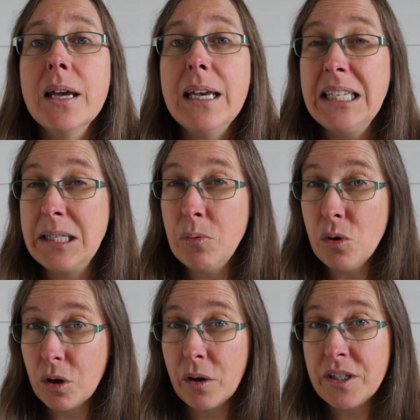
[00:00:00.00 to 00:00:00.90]
is the
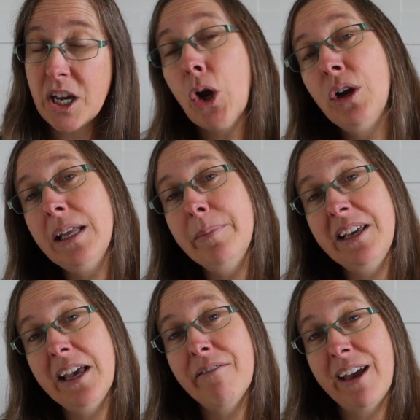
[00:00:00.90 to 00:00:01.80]
book going to only
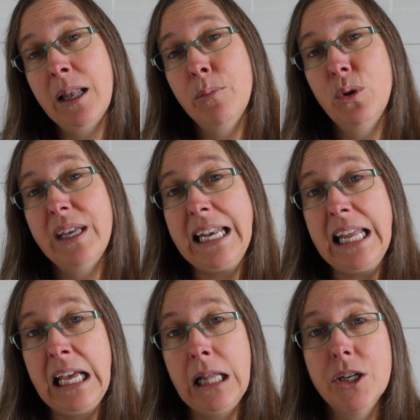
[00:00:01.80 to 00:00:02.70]
be available in
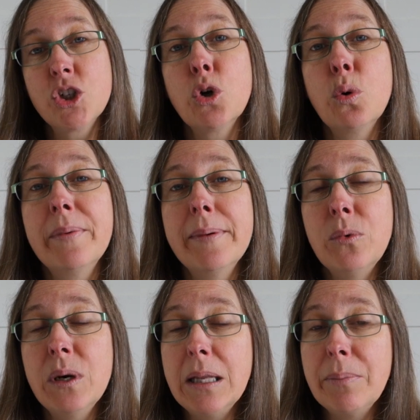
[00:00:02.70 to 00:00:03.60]
English, or
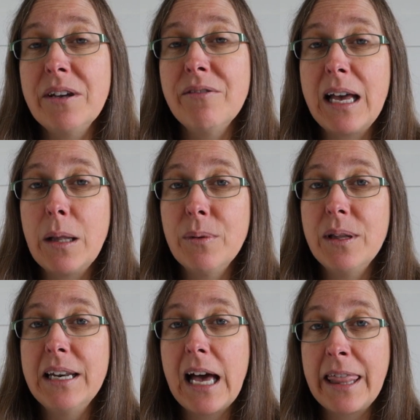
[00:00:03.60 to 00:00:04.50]
will it be available
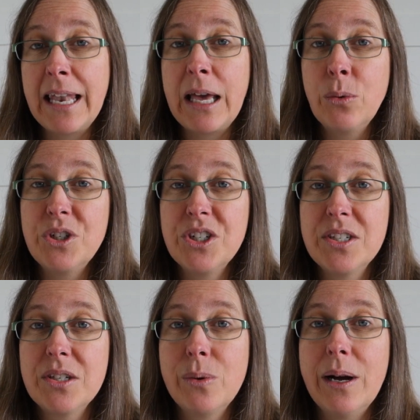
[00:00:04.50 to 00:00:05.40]
in other
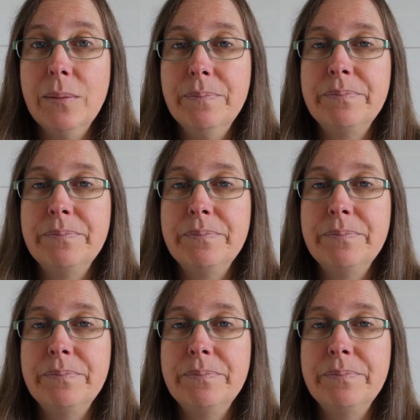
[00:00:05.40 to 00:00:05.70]
languages as well?